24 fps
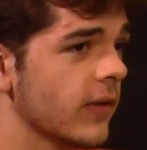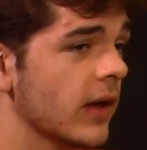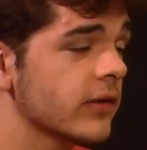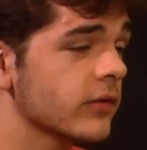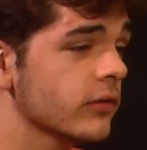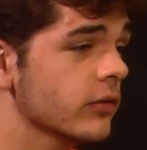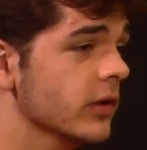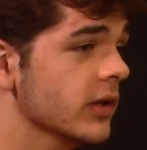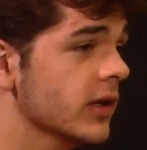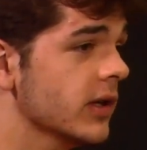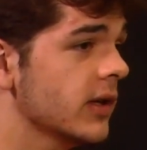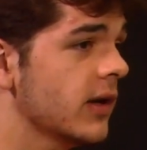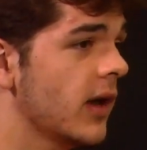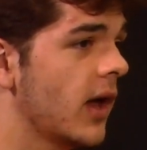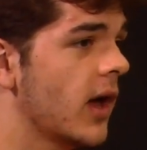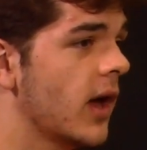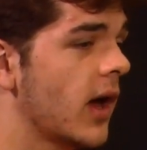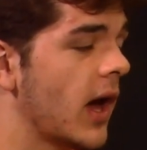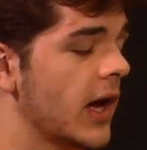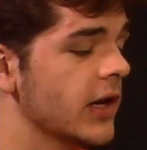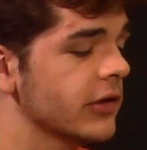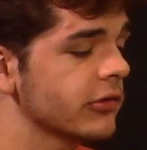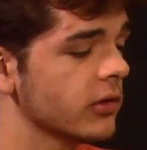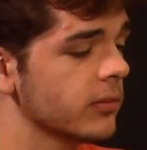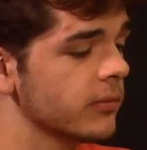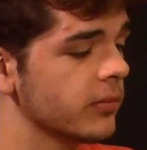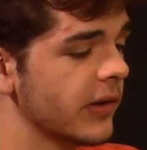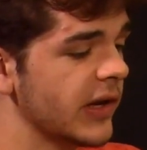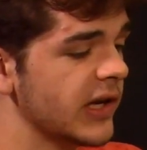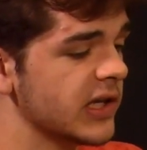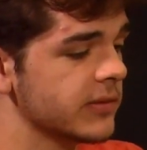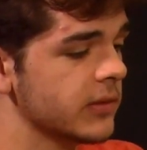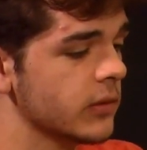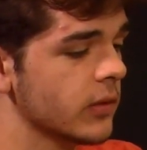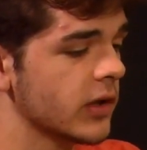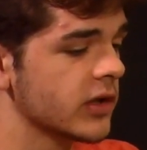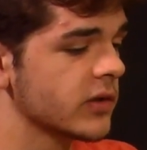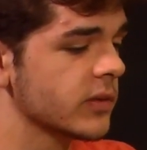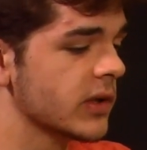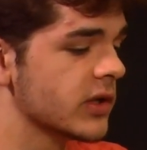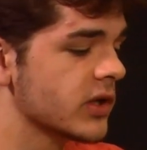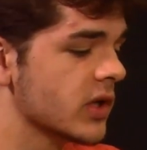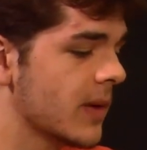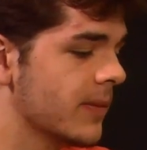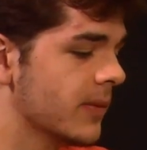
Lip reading: That's a really good ice cream place. If you want to switch